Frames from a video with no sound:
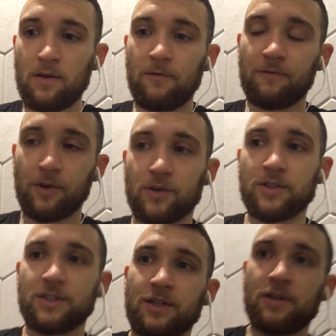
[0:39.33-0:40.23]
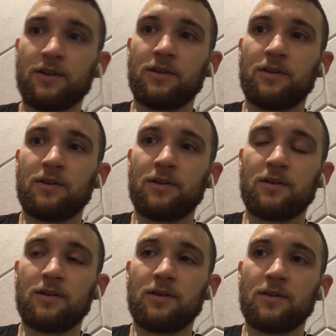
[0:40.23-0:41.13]
first,
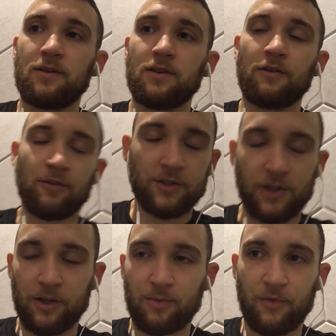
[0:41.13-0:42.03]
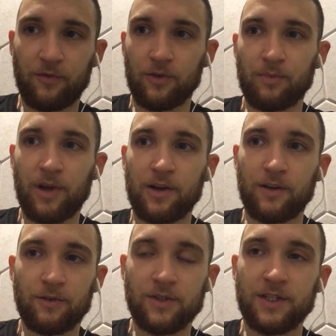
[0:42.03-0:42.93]
the first argument for
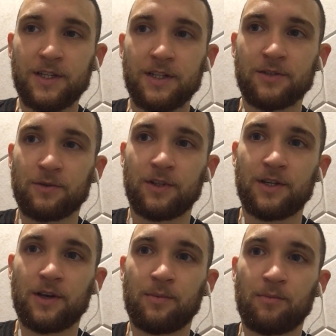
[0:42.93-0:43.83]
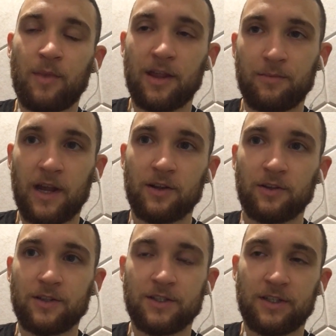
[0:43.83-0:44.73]
biodiversity is really a
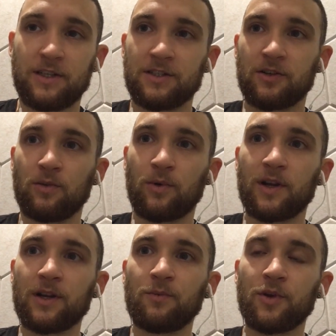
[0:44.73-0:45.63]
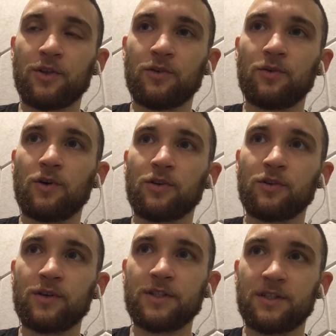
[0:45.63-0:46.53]
mathematical and statistical one. When you are
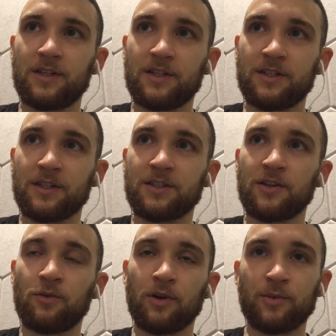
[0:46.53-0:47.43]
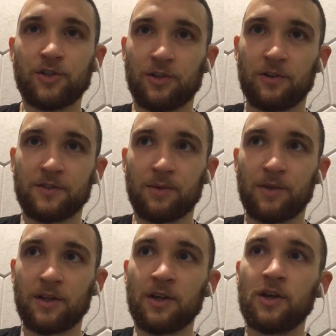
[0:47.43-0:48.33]
doing statistics and you want to be sure of
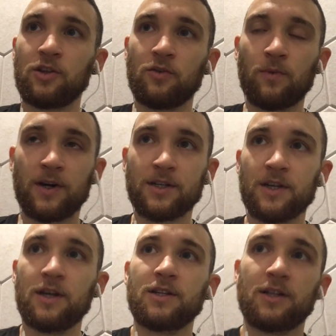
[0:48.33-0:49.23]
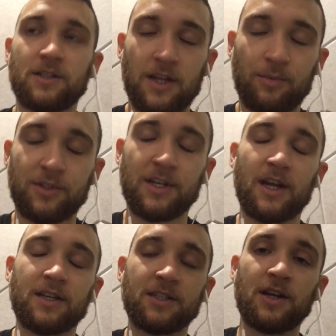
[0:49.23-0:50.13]
something, you want a sample
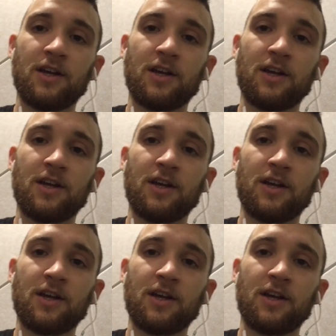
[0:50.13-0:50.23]
size